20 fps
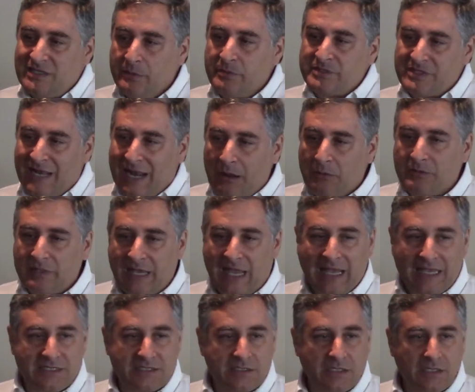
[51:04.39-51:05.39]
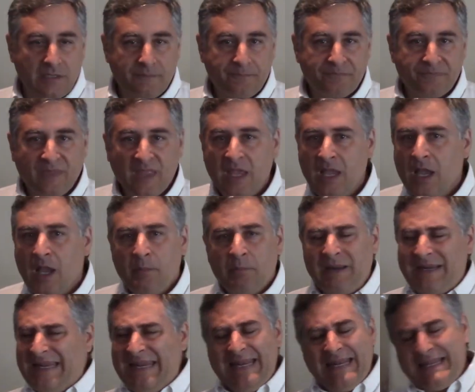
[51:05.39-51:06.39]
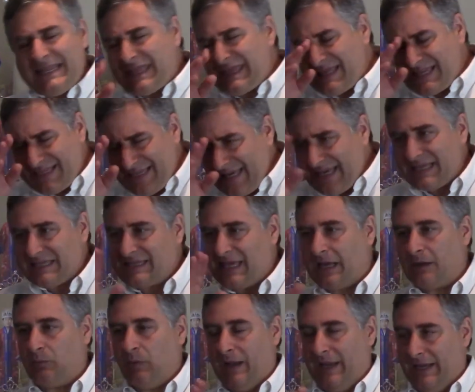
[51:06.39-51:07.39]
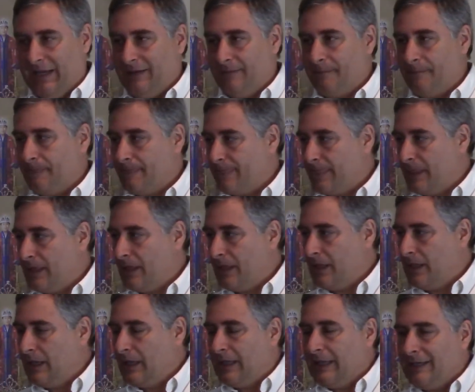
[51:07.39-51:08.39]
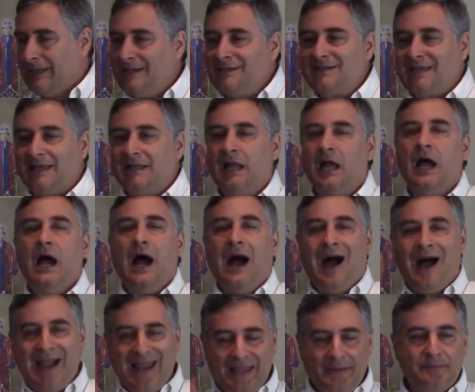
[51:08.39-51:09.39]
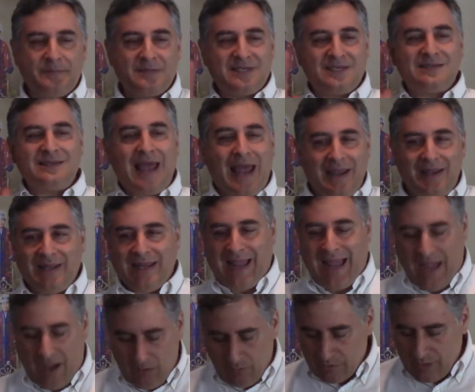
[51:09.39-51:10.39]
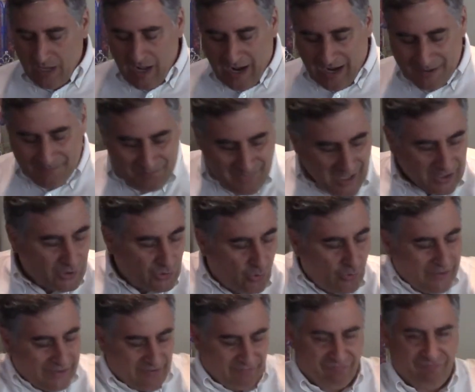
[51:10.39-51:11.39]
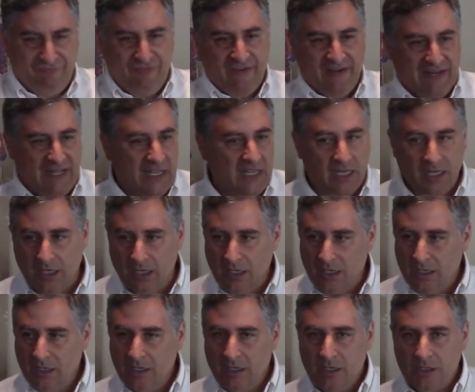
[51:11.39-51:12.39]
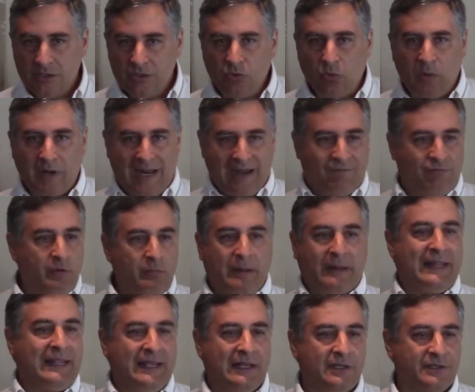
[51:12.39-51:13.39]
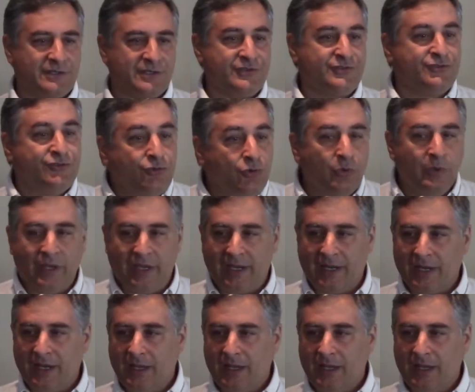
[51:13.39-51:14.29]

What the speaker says: he was an outcast. But he didn't see it that way. He said, I am standing out. I'm not going to fit in to what everybody else is doing.